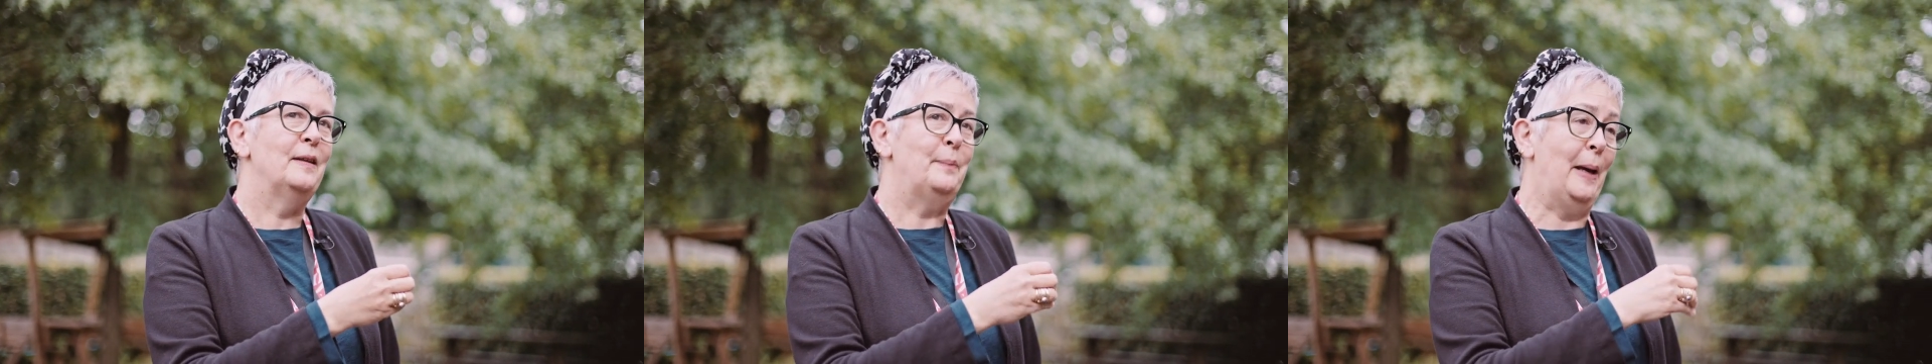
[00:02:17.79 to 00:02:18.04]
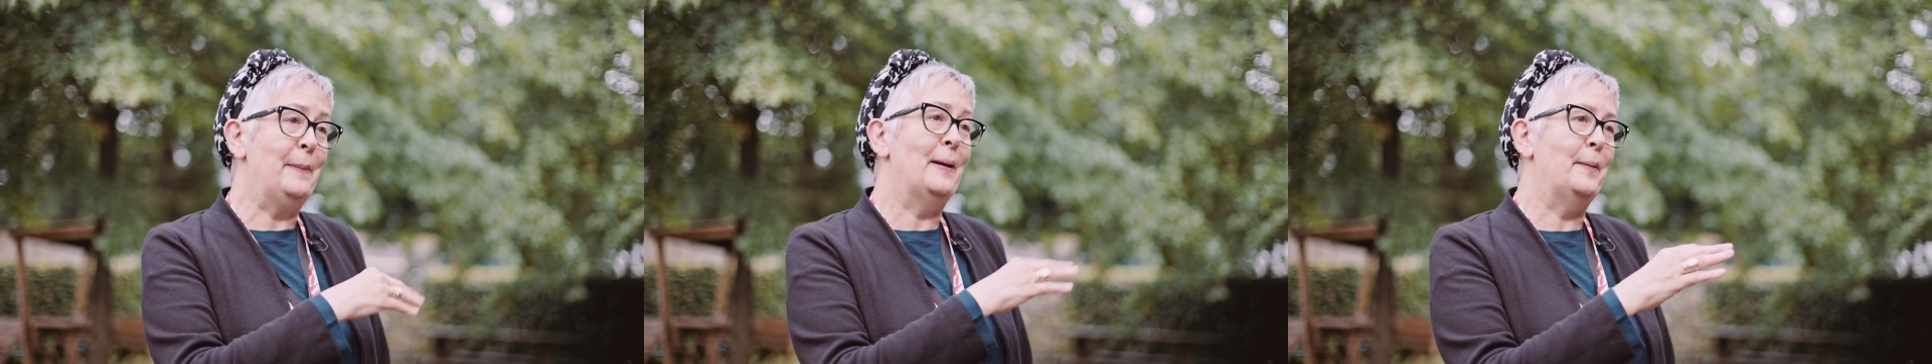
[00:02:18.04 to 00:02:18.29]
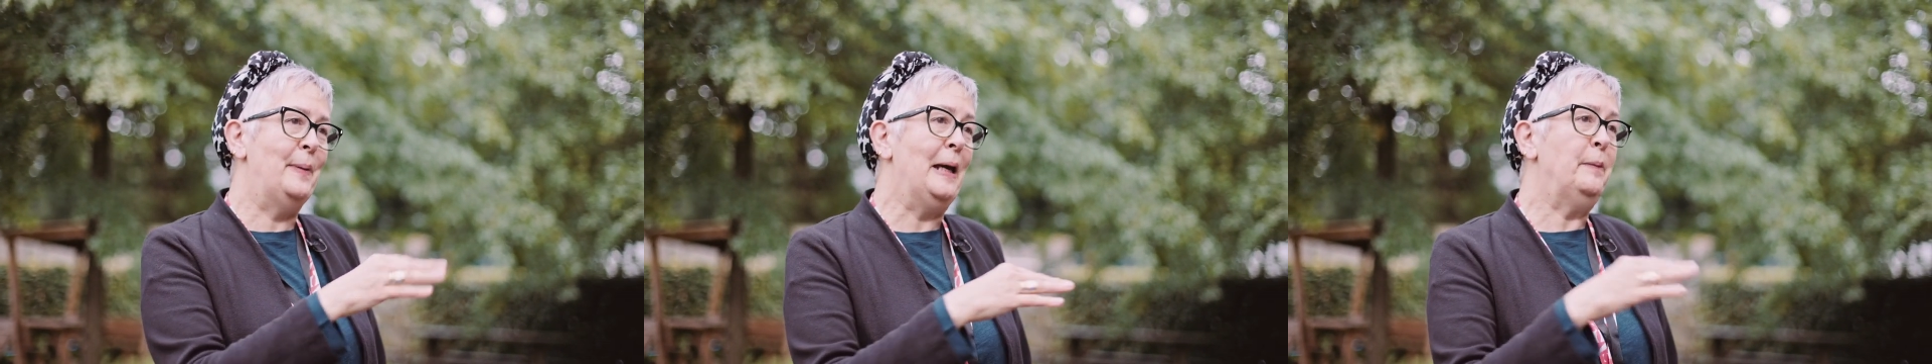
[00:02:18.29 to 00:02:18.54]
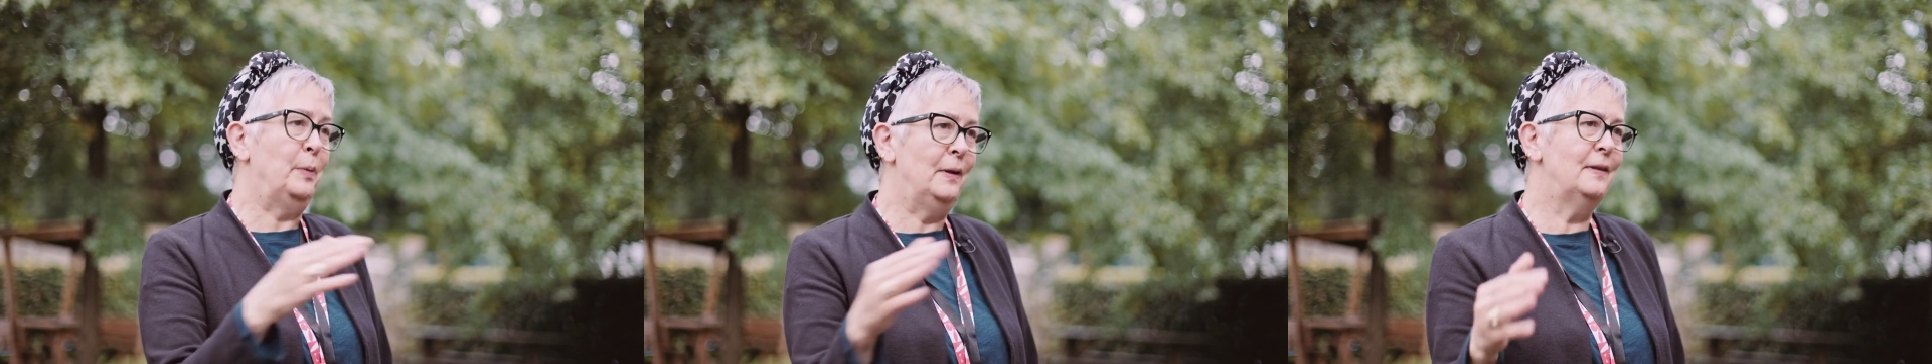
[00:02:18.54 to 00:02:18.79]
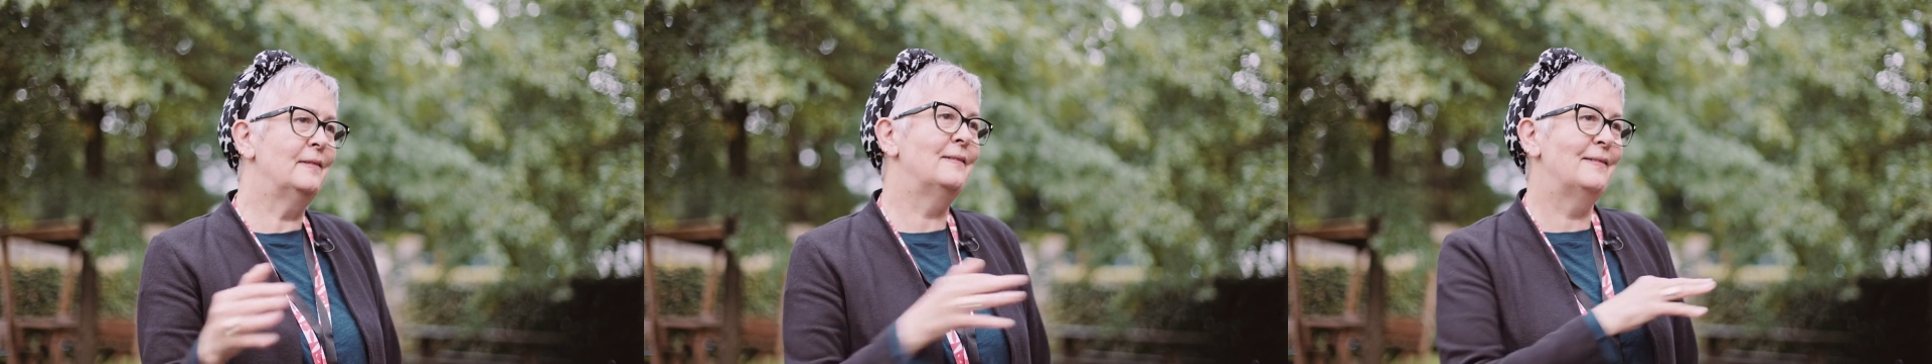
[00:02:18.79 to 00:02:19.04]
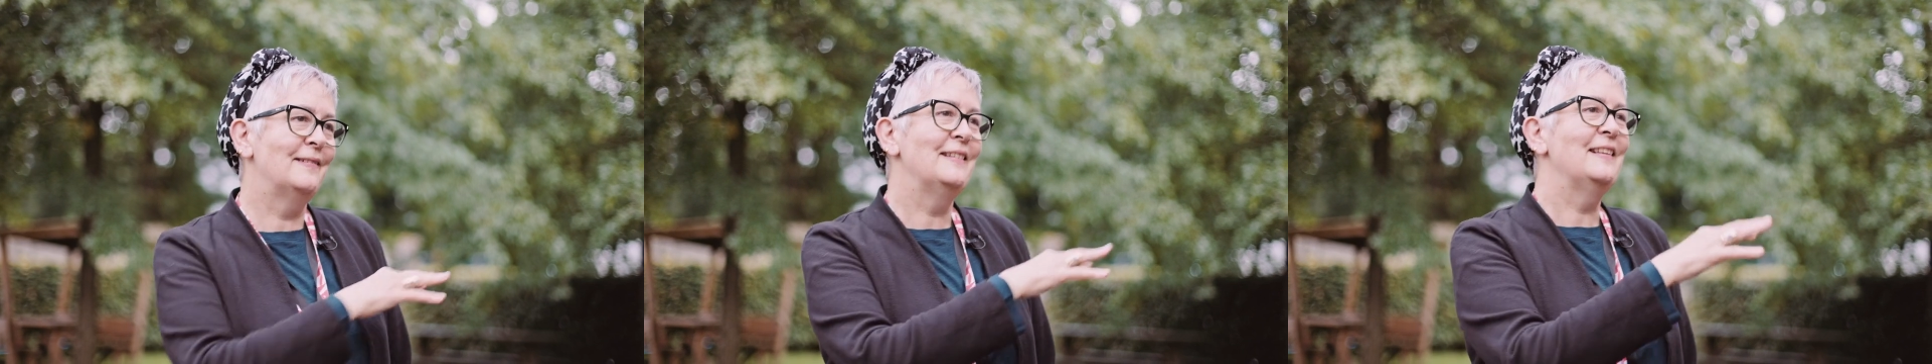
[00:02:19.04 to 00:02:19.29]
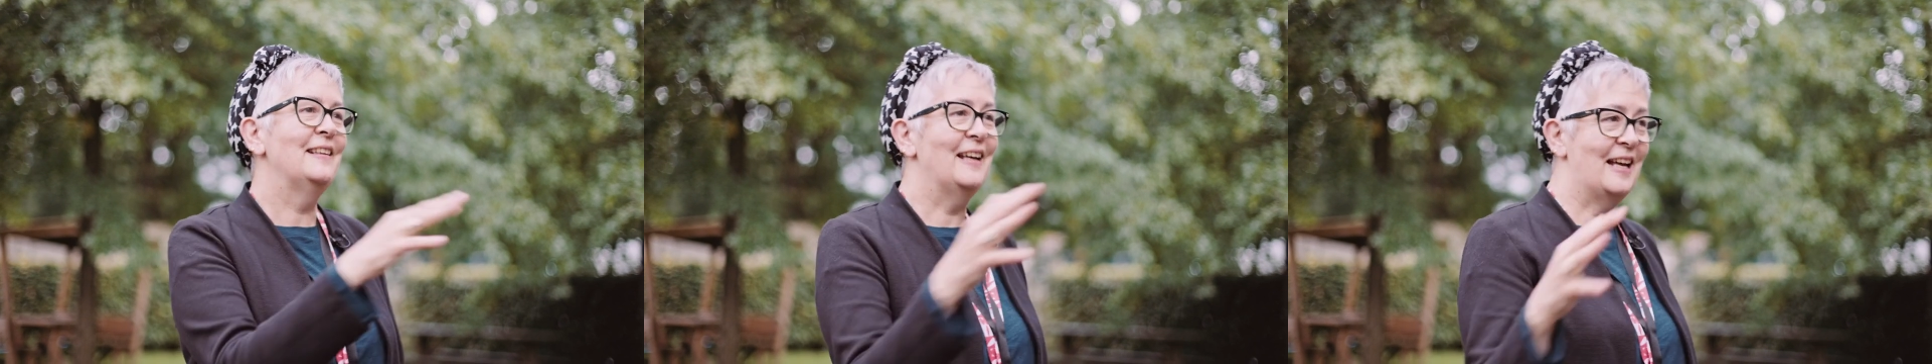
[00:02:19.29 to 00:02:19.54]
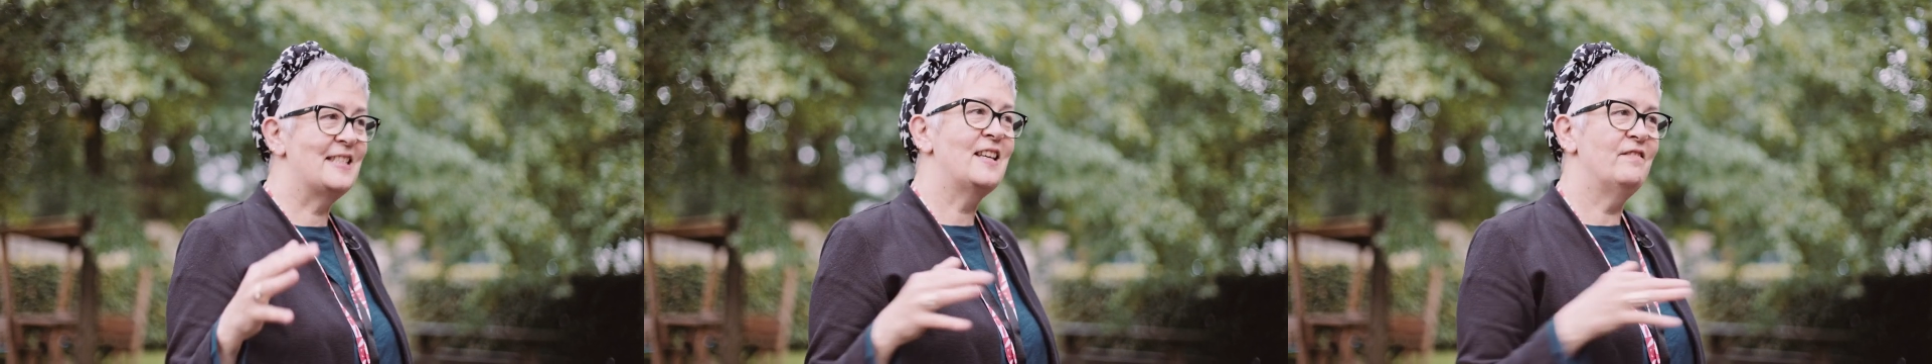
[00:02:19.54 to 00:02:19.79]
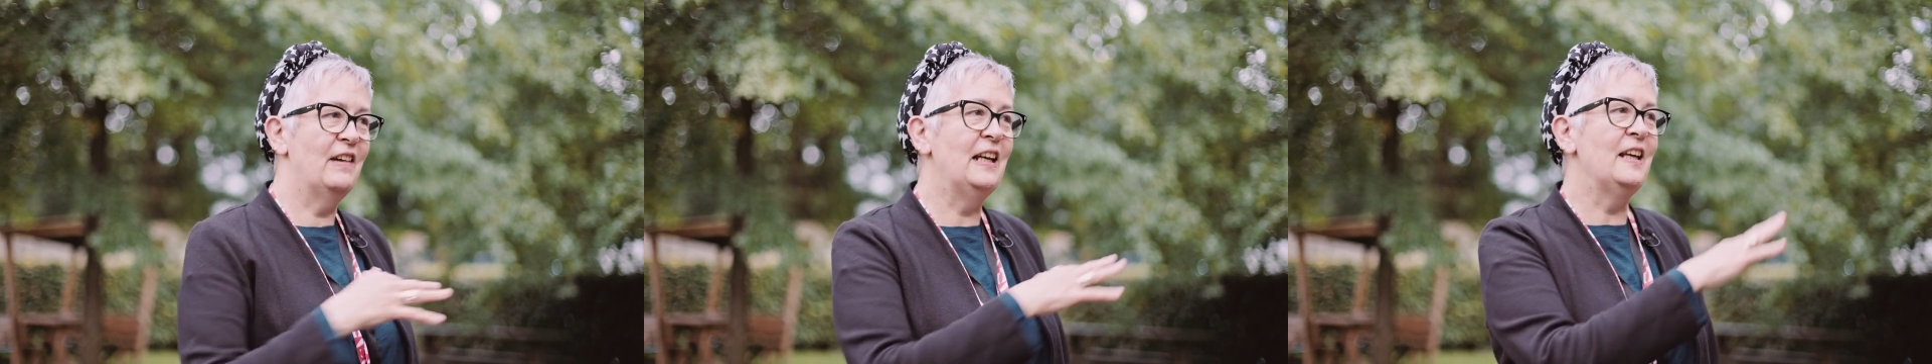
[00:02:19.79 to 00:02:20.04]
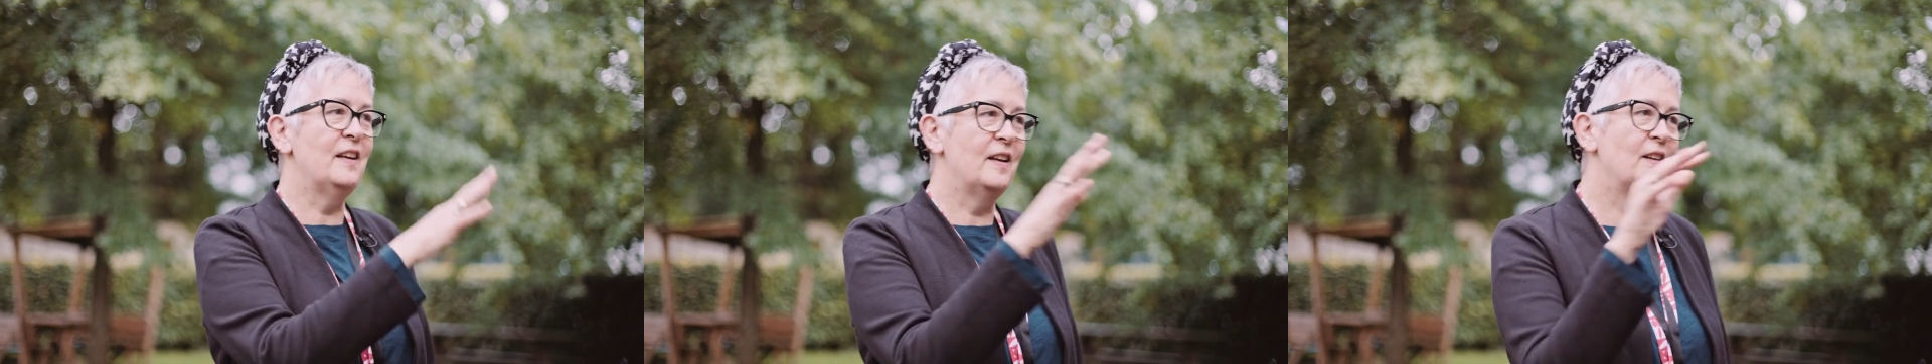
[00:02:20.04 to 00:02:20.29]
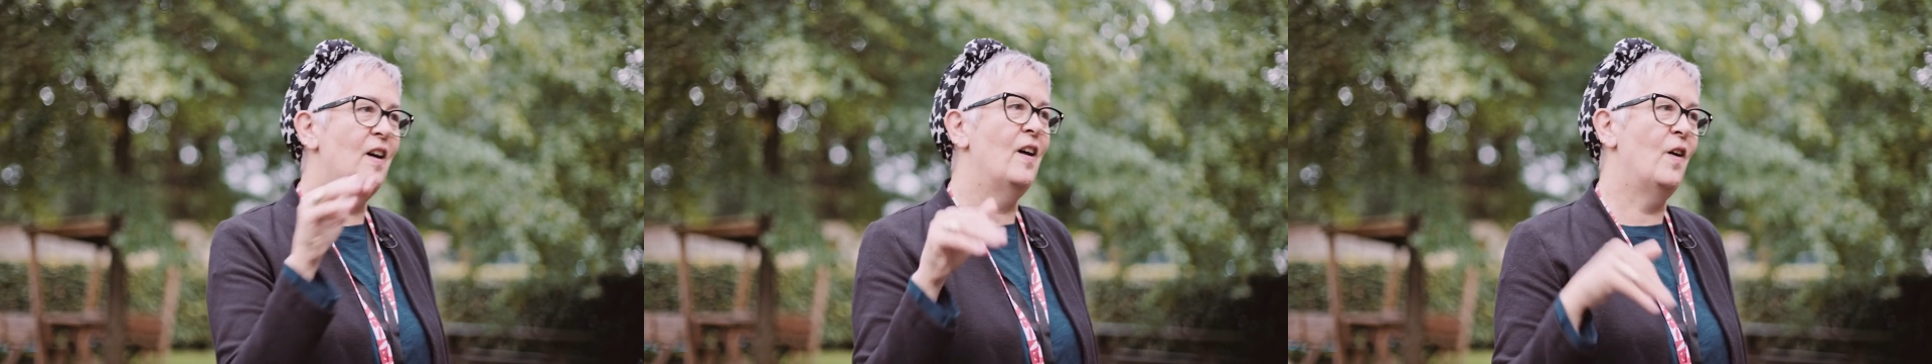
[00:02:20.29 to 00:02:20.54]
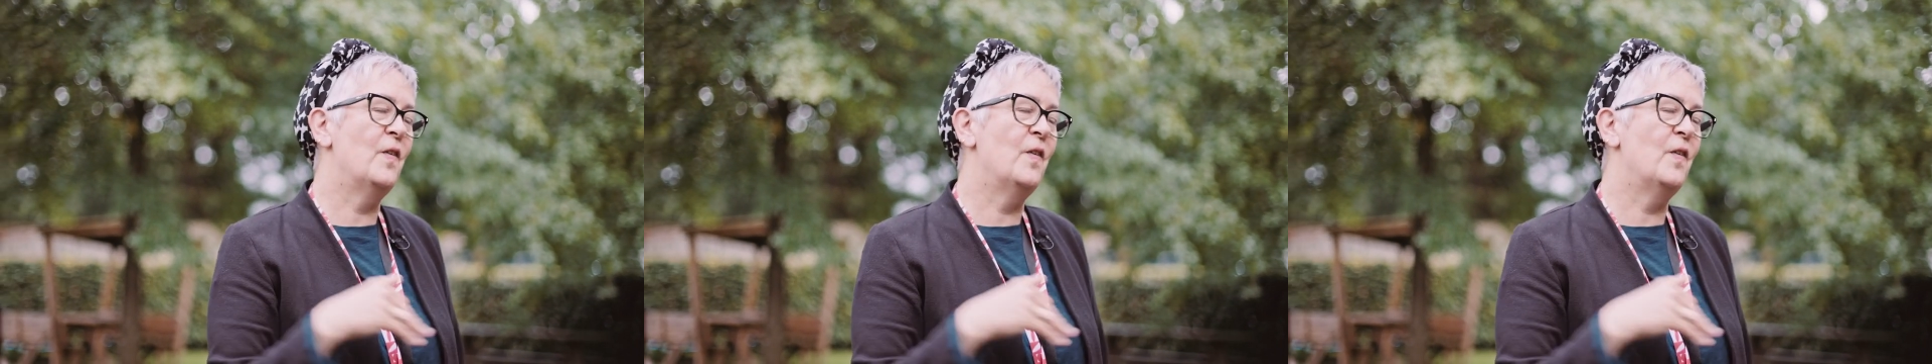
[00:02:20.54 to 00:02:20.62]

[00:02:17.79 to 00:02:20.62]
people are people it's a really uh,